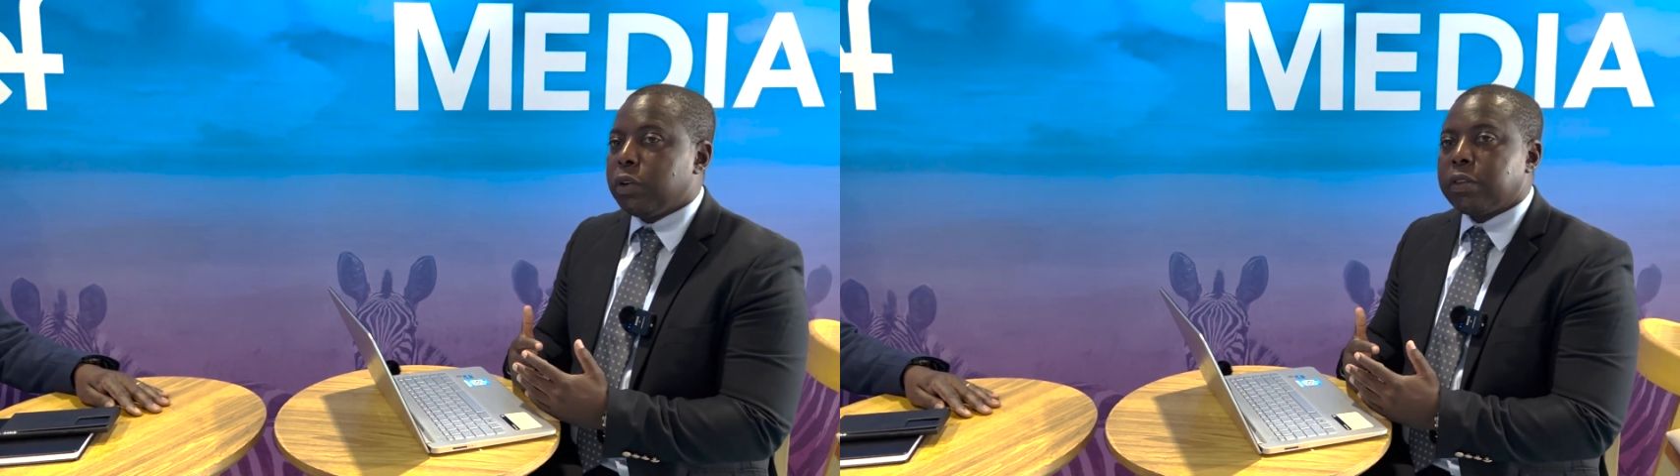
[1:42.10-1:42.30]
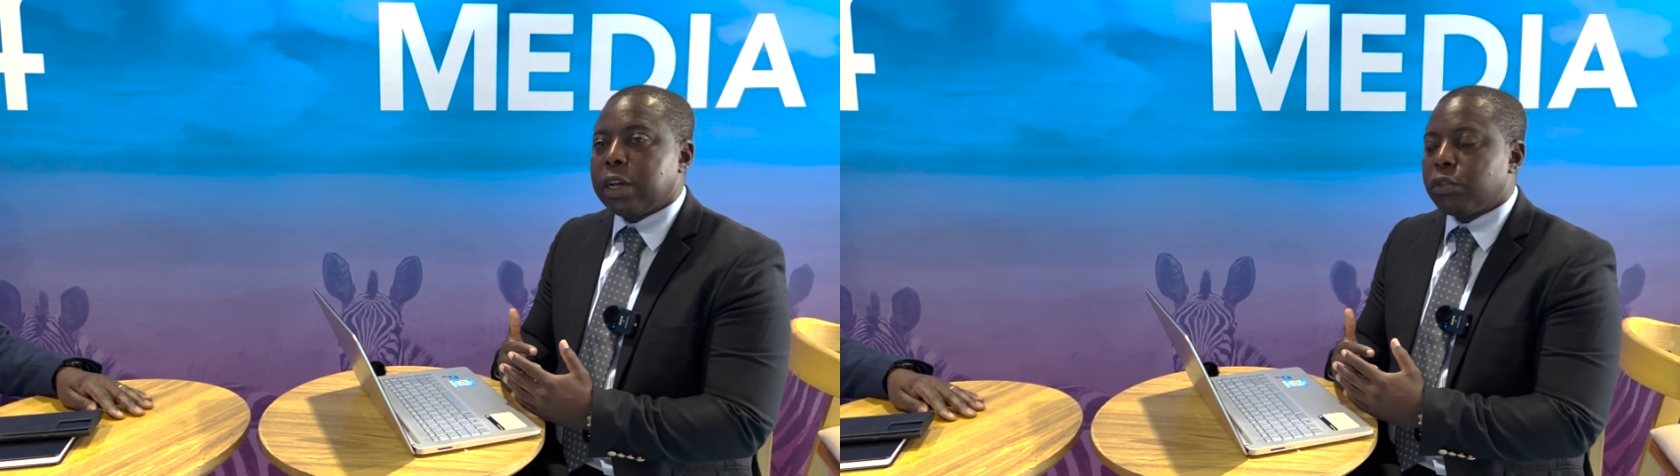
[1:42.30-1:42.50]

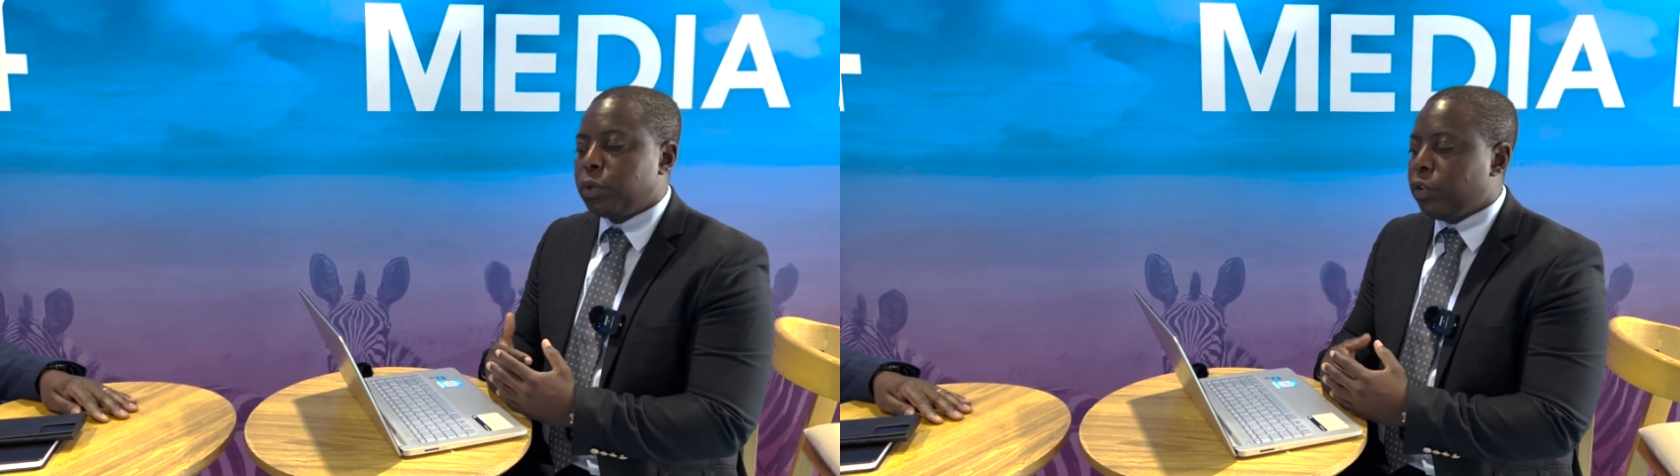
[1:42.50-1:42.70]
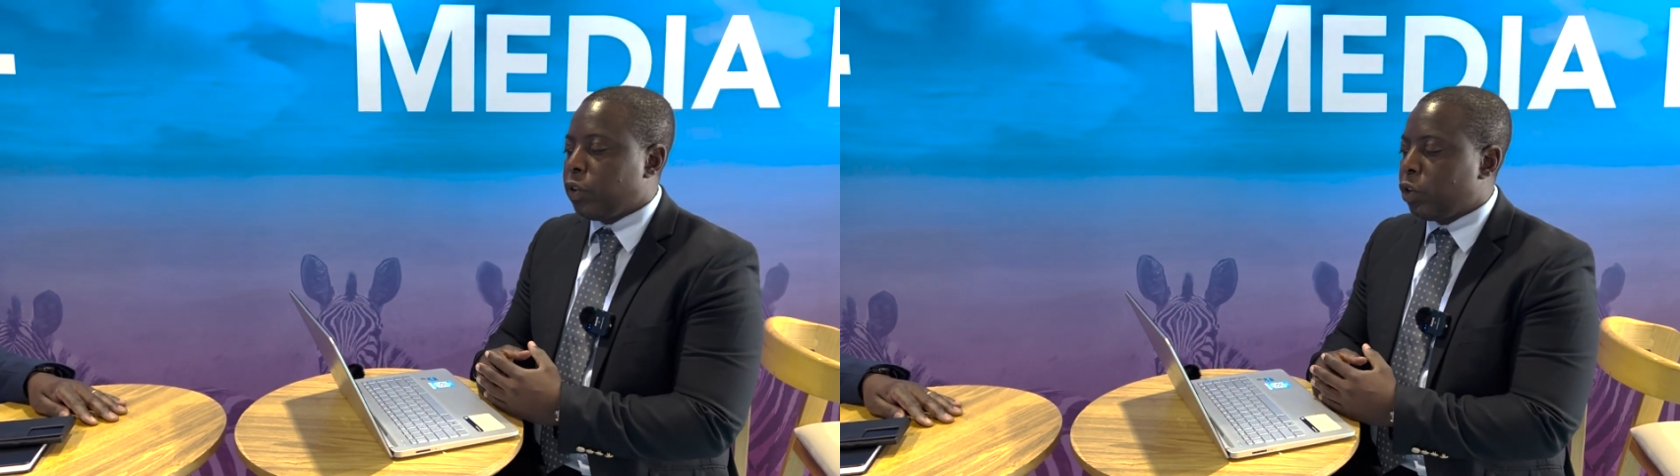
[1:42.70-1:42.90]
Insights
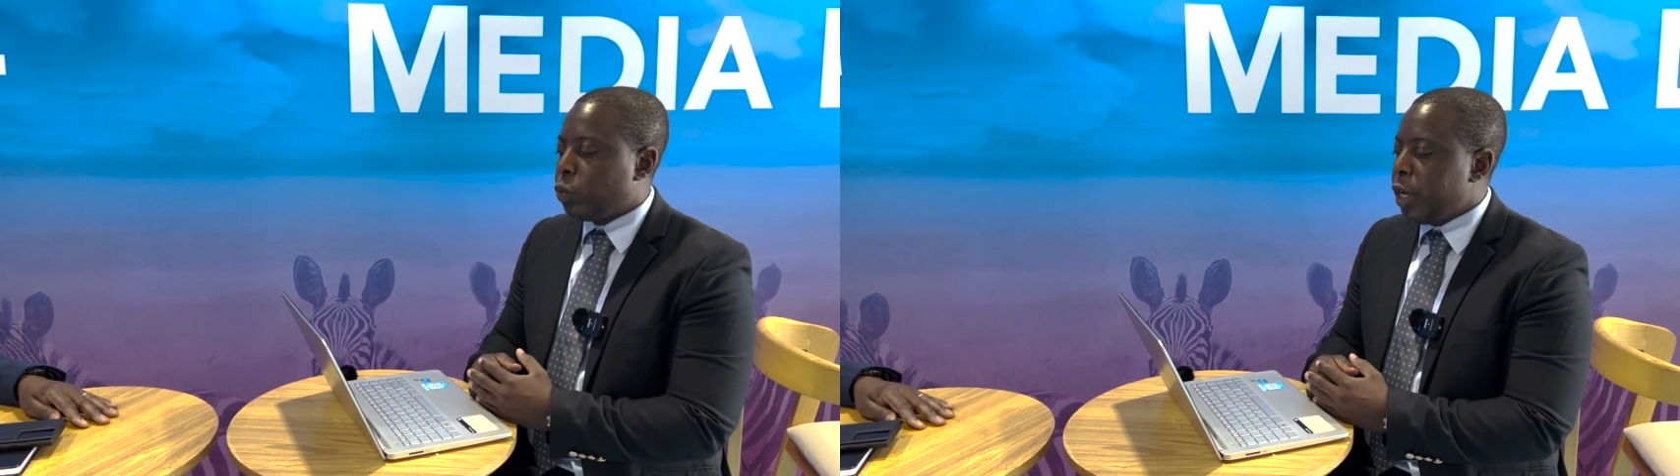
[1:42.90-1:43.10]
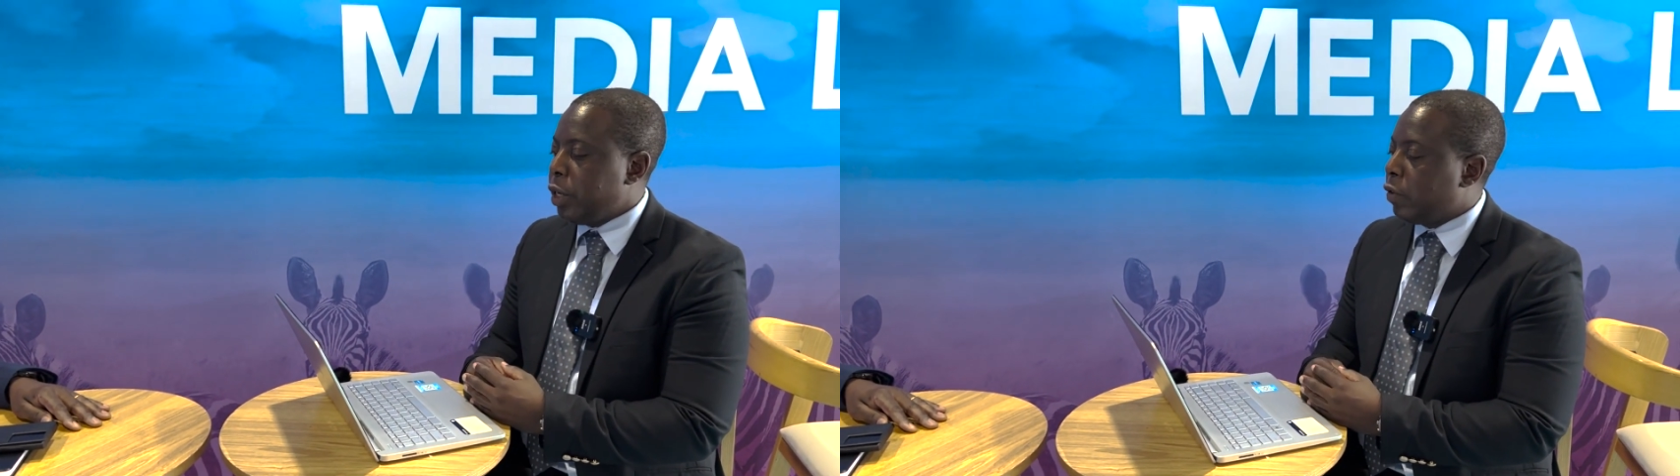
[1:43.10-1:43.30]
research,
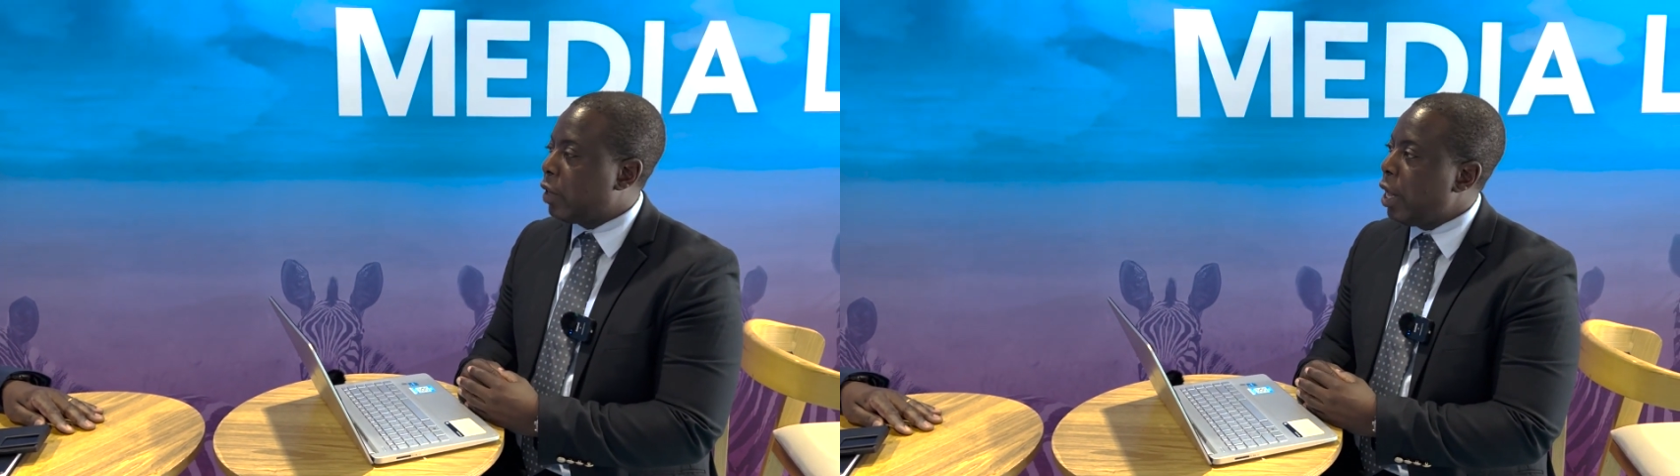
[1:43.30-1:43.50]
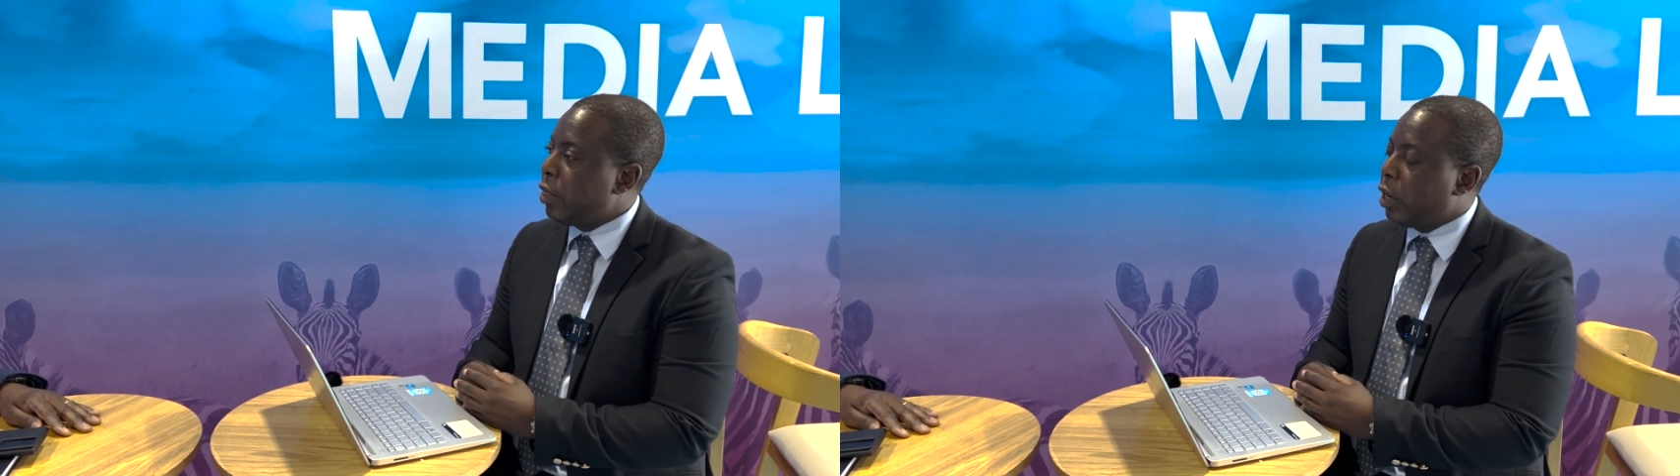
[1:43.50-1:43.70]
we understand